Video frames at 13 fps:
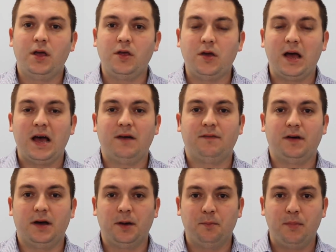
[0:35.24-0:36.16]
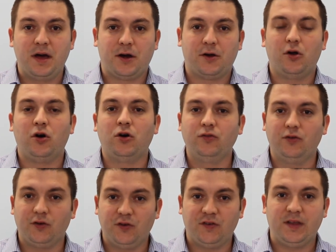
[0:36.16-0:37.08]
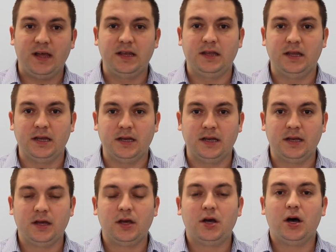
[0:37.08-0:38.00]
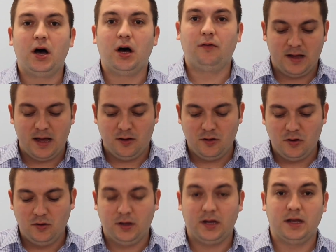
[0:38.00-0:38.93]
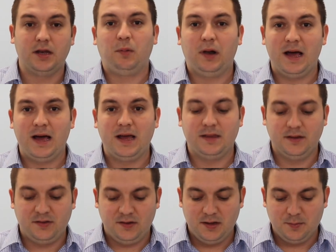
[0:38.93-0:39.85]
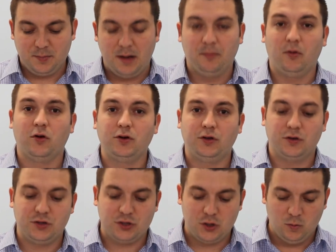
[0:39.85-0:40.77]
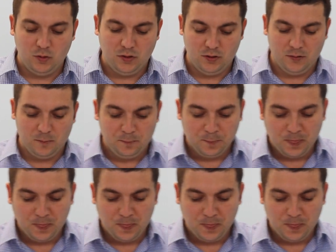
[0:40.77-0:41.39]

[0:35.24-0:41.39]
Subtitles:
you have a better understanding of how you can apply the tip I'm going to share with you.